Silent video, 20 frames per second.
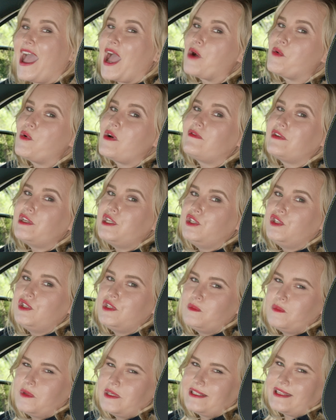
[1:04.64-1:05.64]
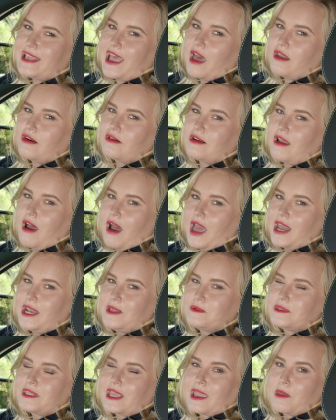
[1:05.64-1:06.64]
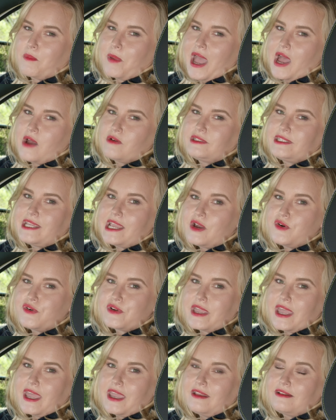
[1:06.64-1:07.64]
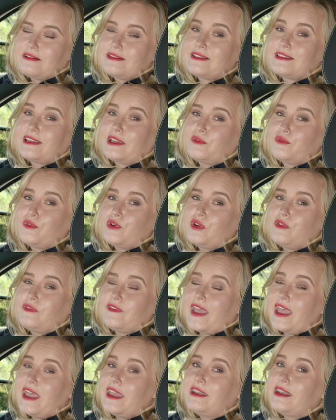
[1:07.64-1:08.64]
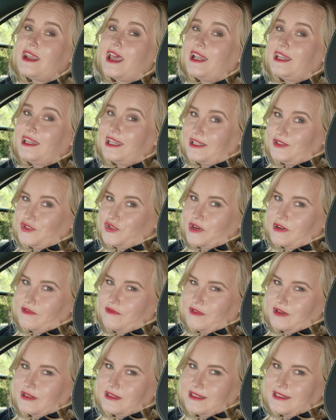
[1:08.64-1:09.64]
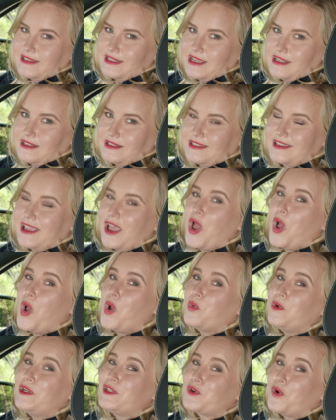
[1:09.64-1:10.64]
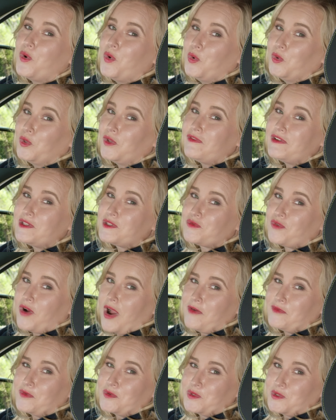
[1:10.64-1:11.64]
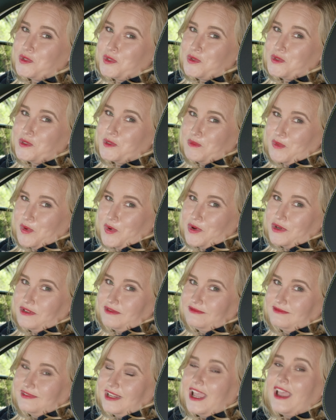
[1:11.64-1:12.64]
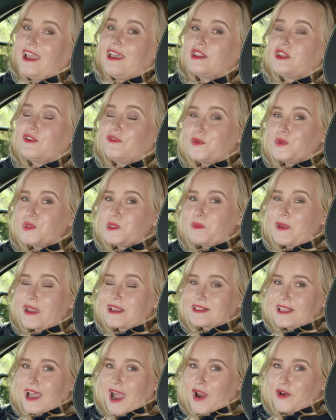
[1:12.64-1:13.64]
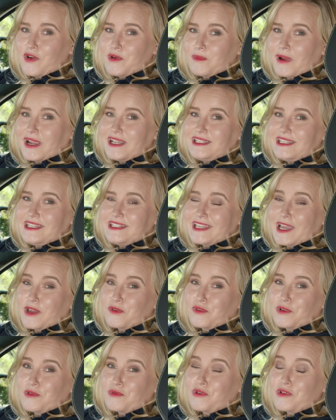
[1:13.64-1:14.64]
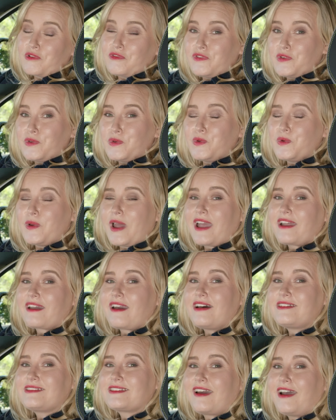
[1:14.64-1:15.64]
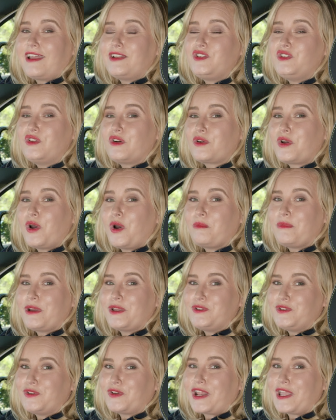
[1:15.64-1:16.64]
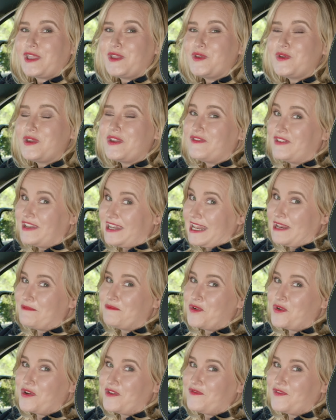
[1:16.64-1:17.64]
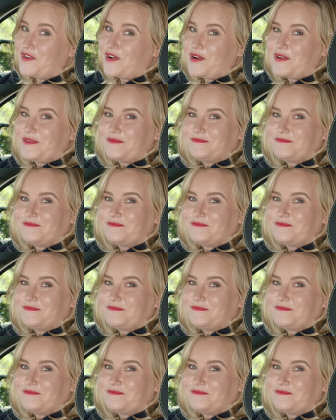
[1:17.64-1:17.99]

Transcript: However, you did miss out on items like a powered tailgate, sunroof, and electric front seats, which all of its rivals do sport. The full specs are in my detailed written review at carsguide.com.au if you need more info.